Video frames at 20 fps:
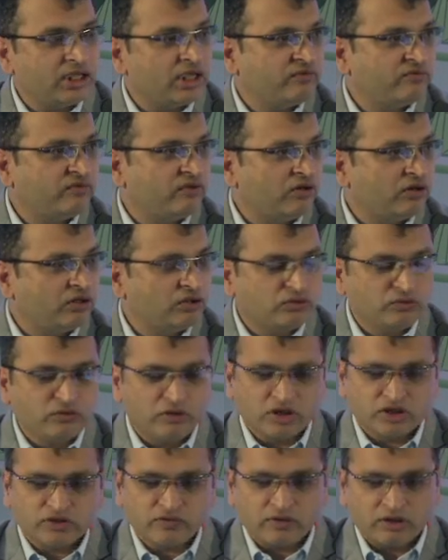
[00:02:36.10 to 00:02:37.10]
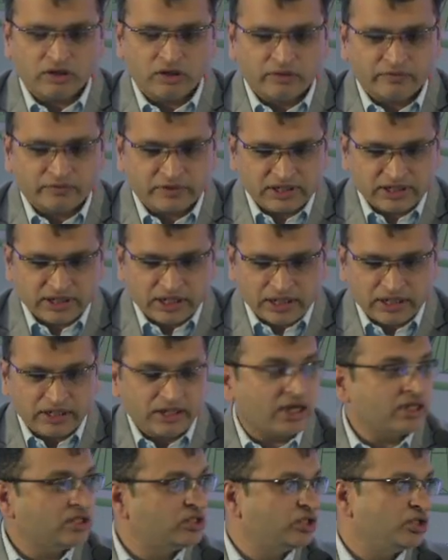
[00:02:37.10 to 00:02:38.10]
for two years follow-up recently
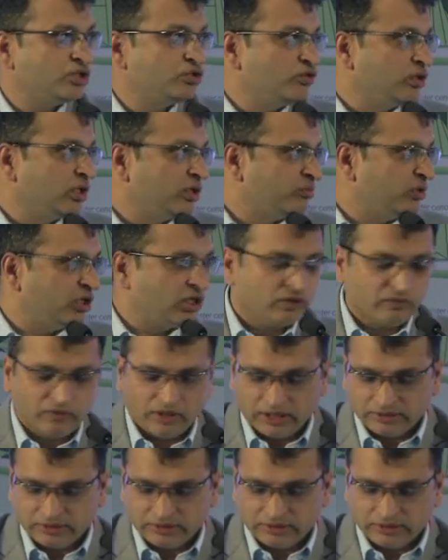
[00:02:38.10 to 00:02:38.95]
and she's doing pretty well.